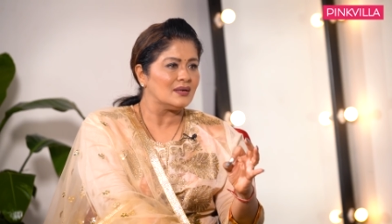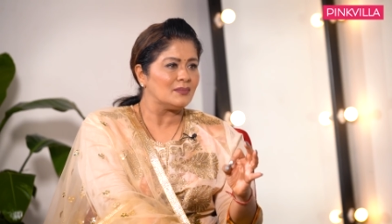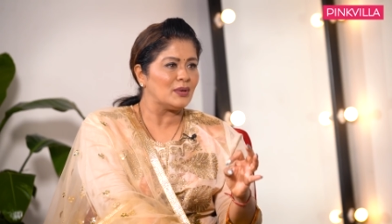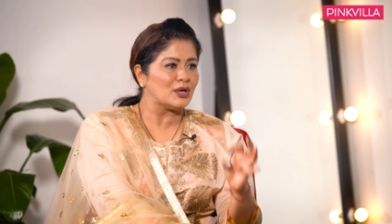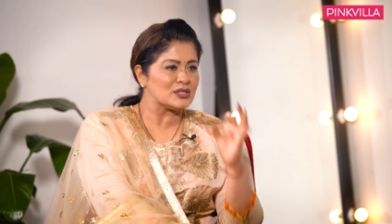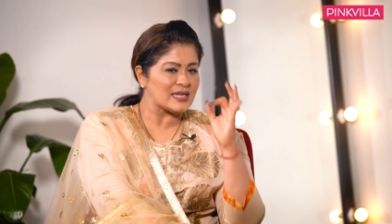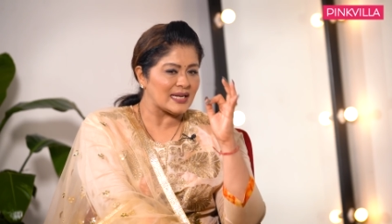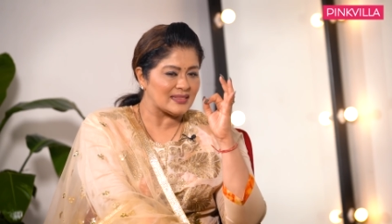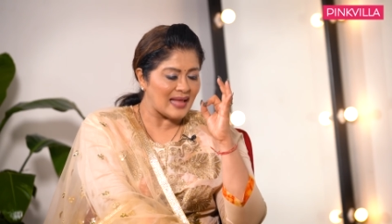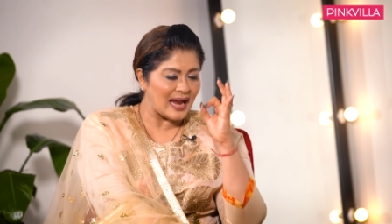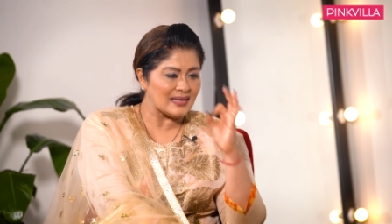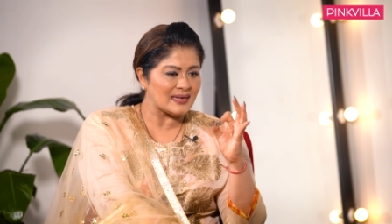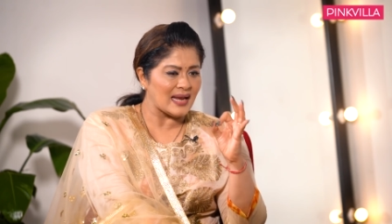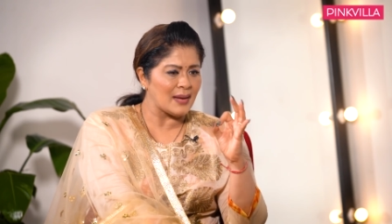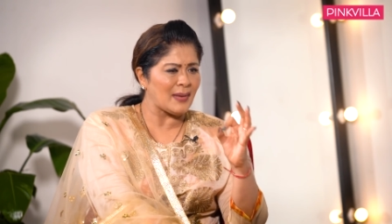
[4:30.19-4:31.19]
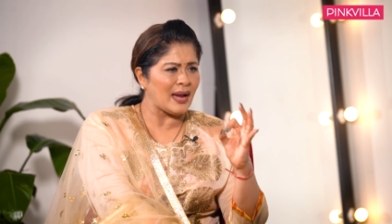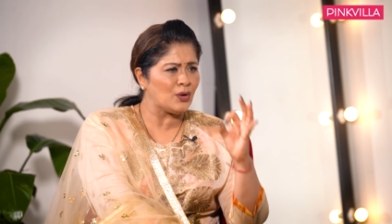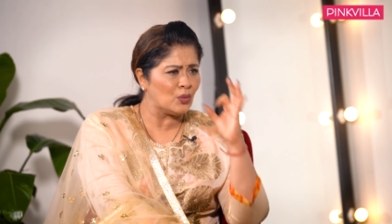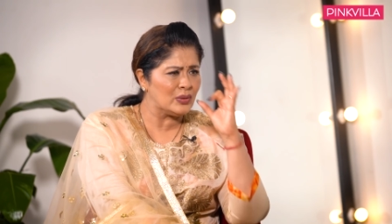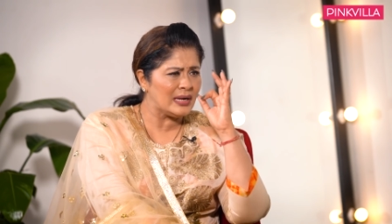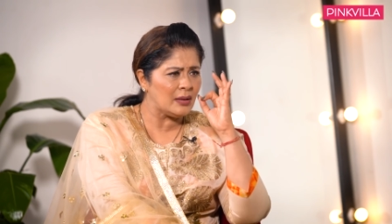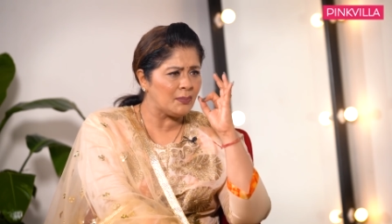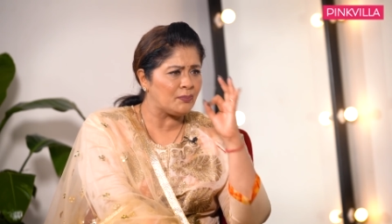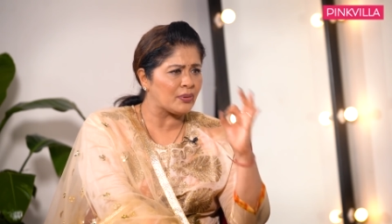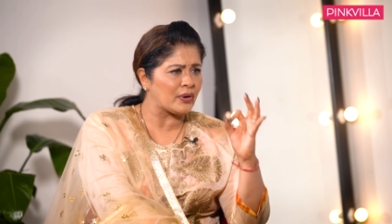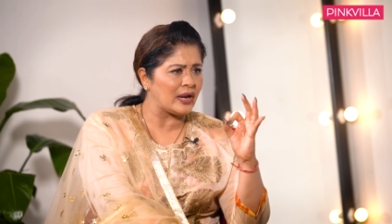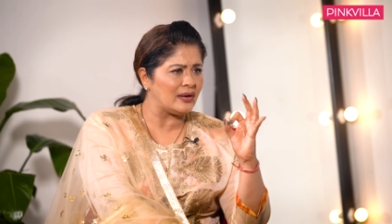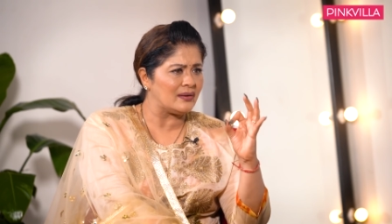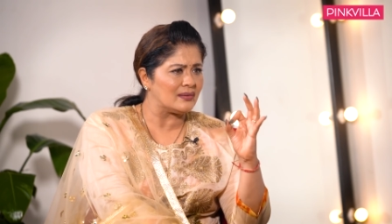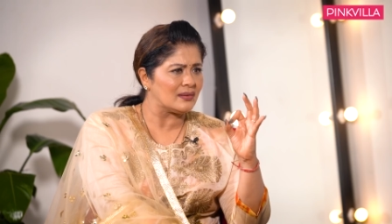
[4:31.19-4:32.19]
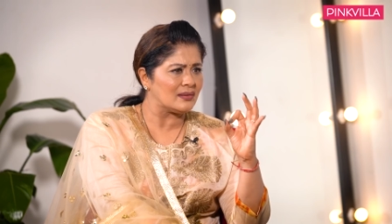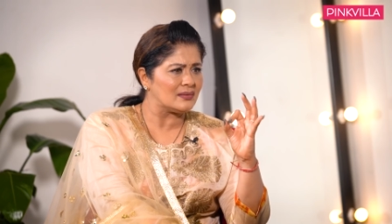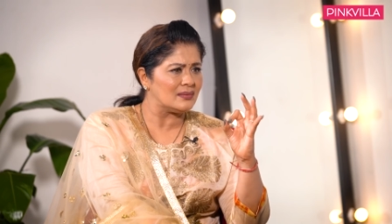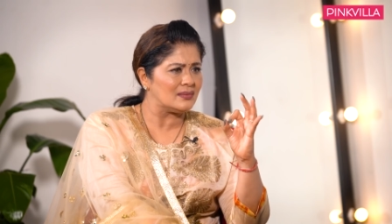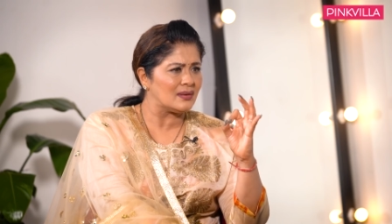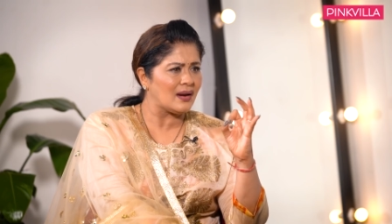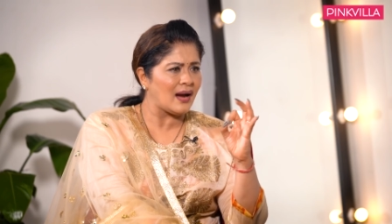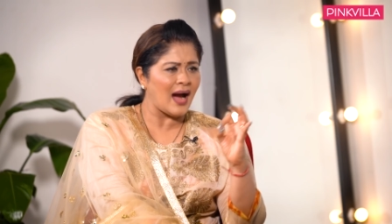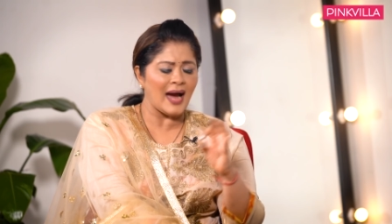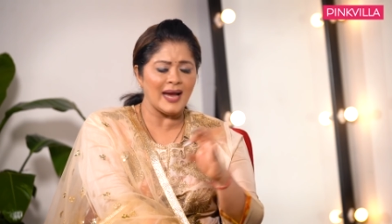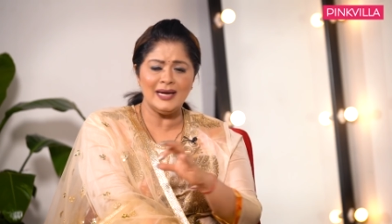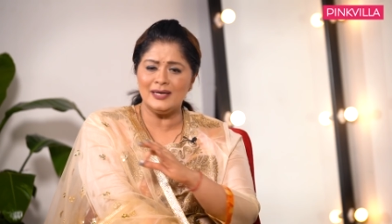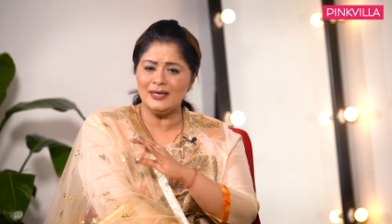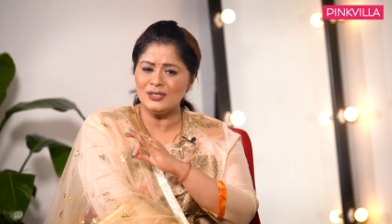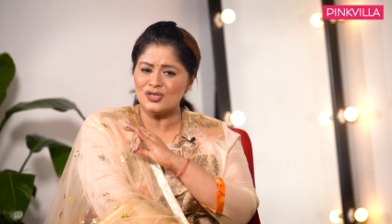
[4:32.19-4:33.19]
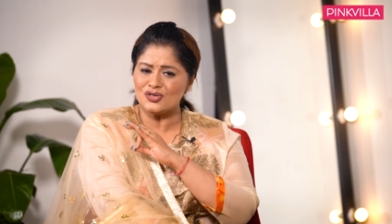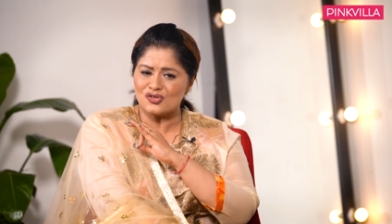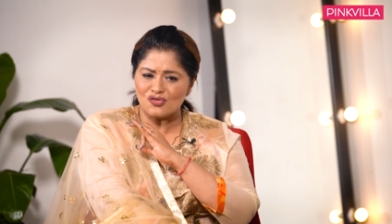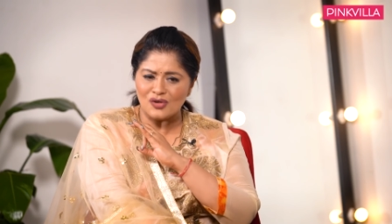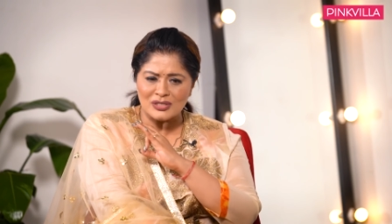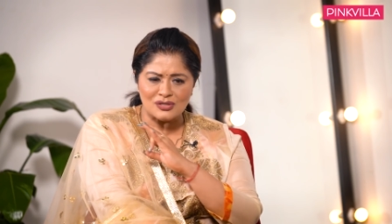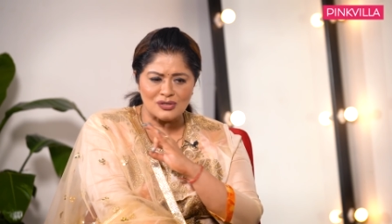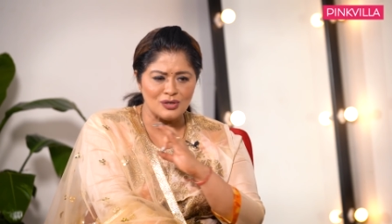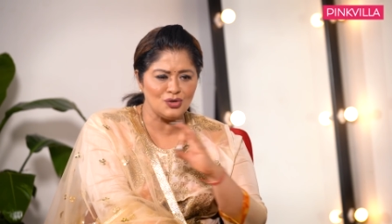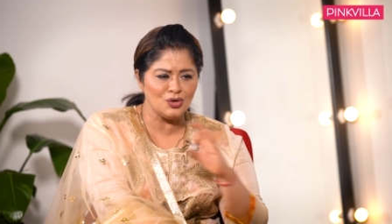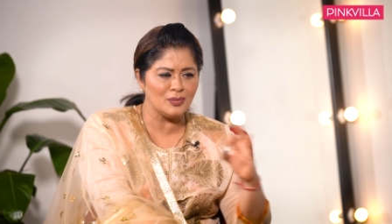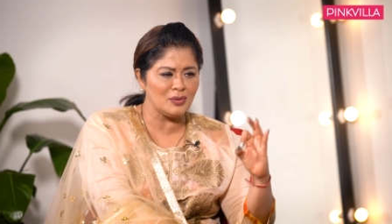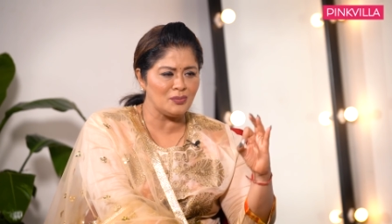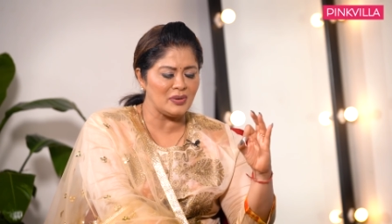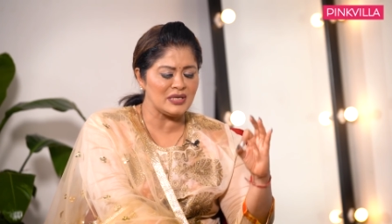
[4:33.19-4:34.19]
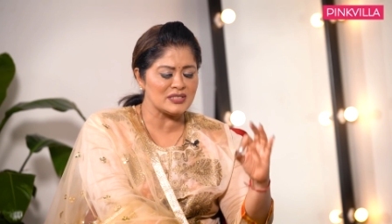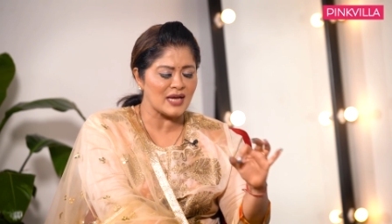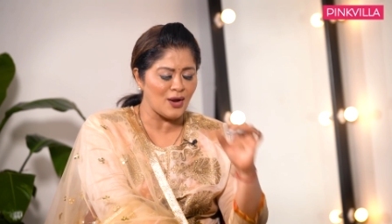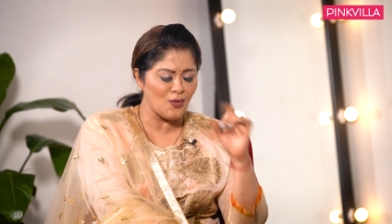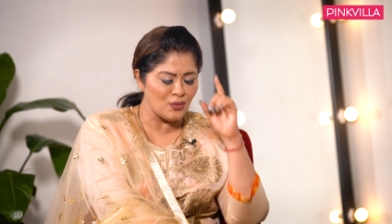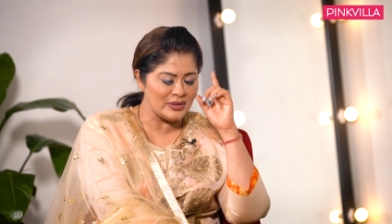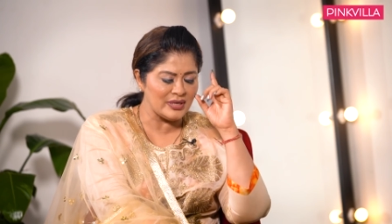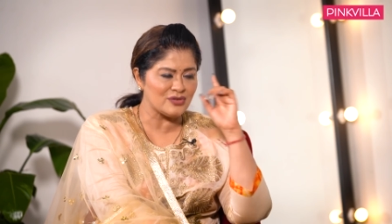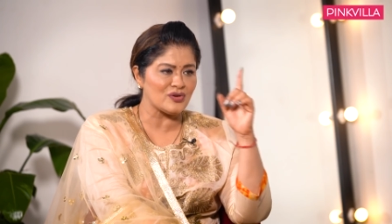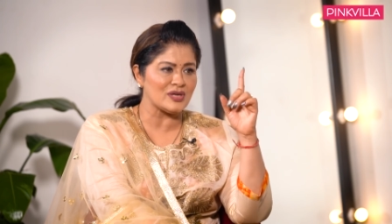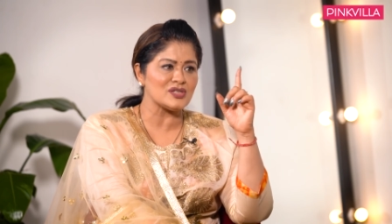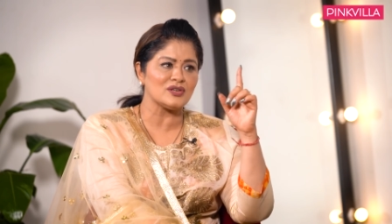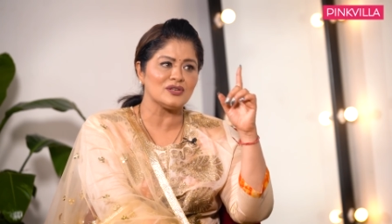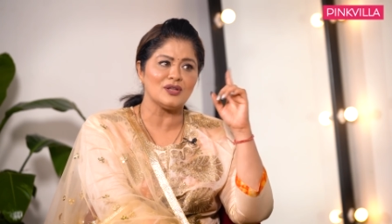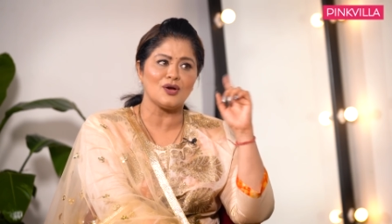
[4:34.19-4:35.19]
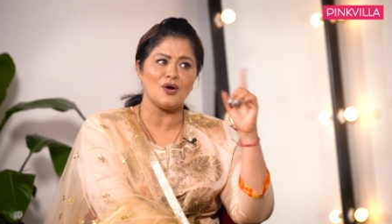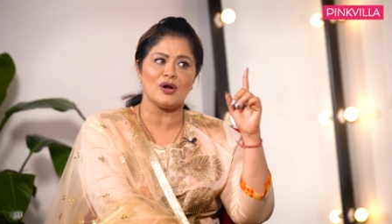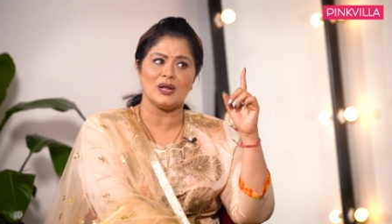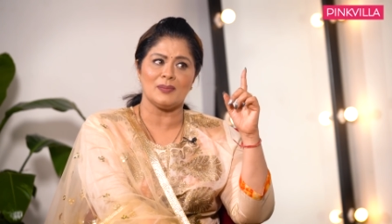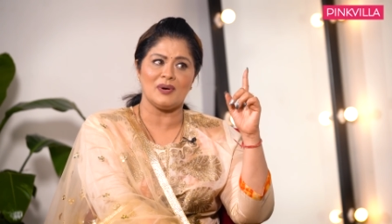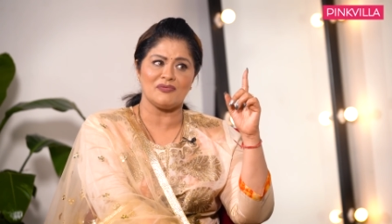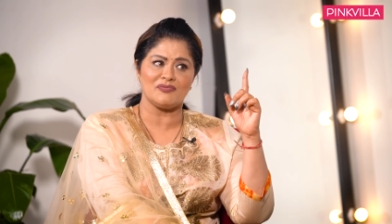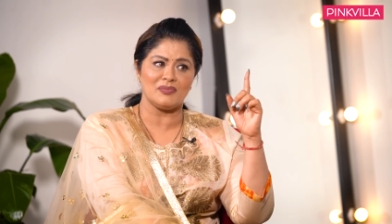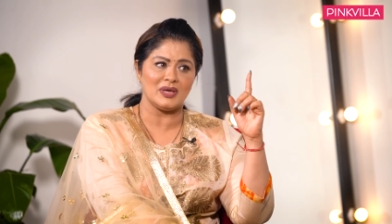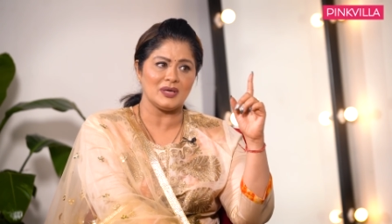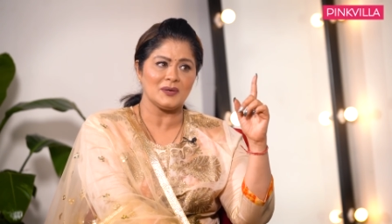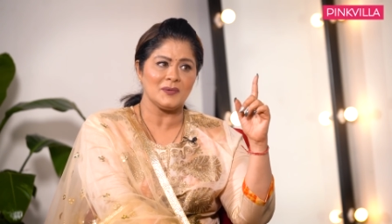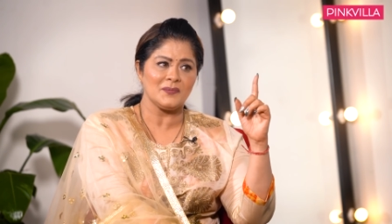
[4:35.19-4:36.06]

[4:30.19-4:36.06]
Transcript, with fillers: Because at that time I only prayed. Yeah. I didn't trust the human beings. I only trusted the God above me.